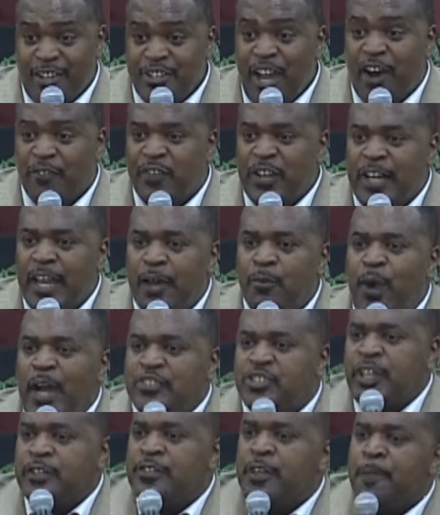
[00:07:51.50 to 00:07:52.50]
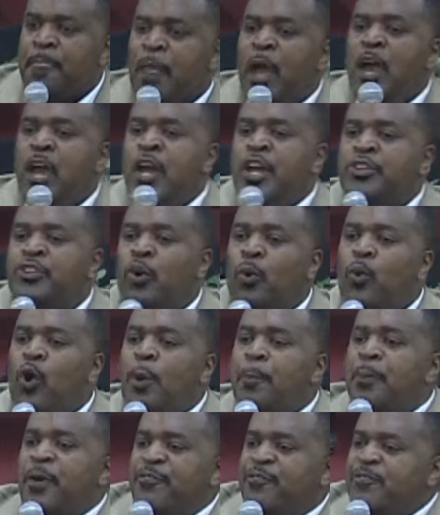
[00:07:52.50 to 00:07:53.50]
Y'all feel that? Watch this. The
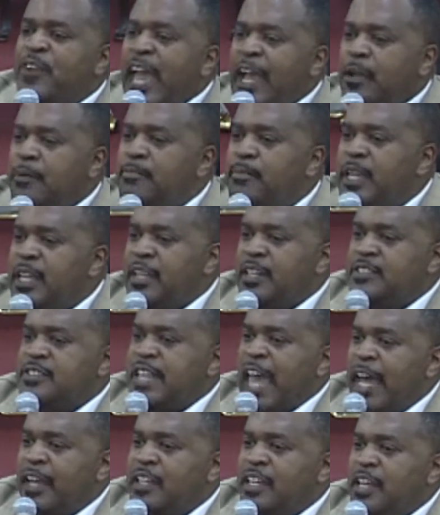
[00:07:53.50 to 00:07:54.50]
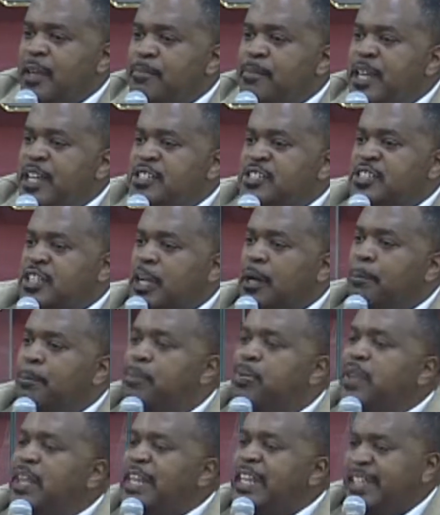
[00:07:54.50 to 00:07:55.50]
word perfect means that it means
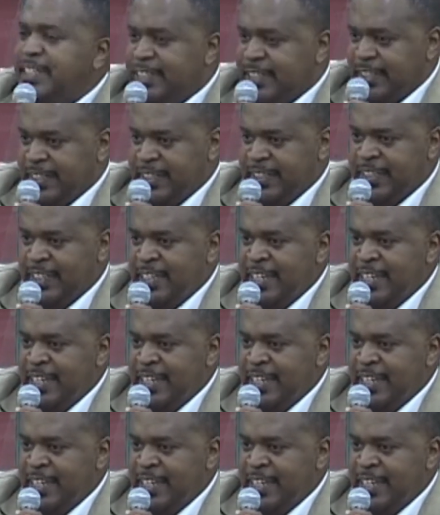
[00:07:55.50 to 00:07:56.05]
complete.